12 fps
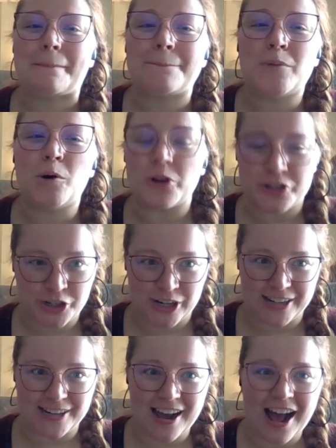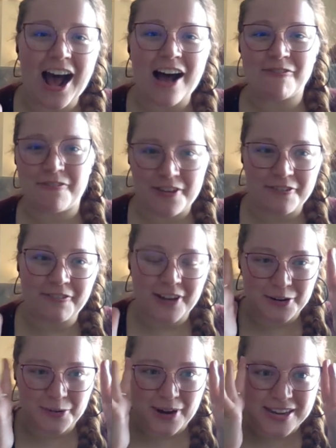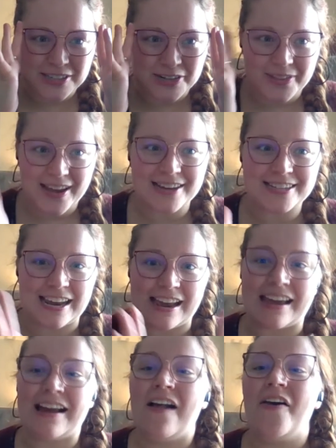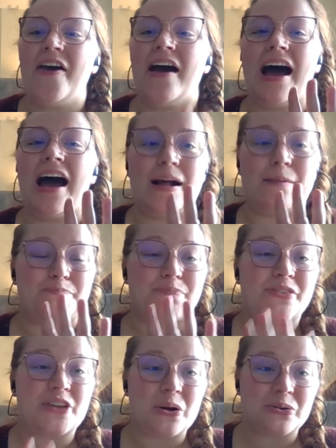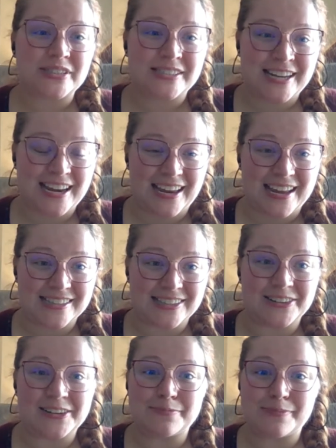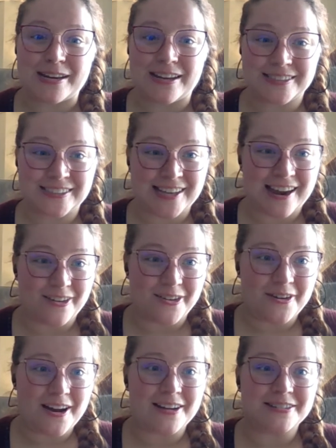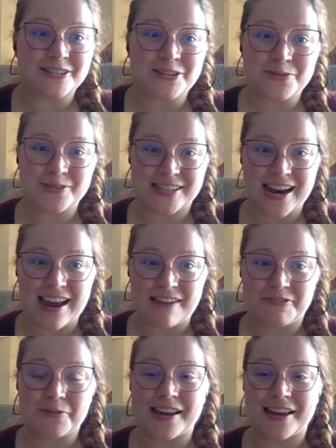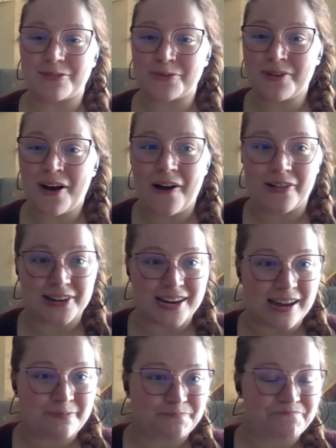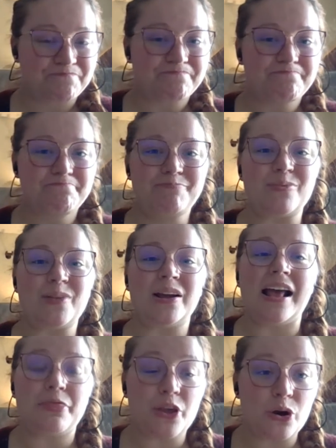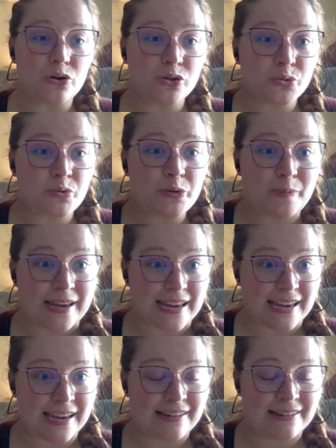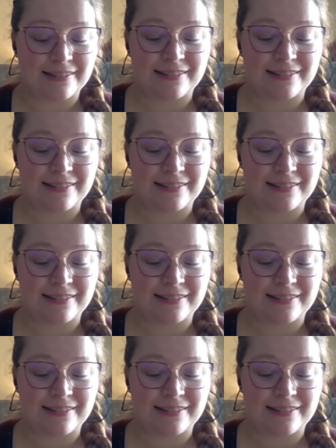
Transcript: portion of the fundraiser that day. Those tickets are going to be on sale on Tuesday after we get through the holiday. And those will be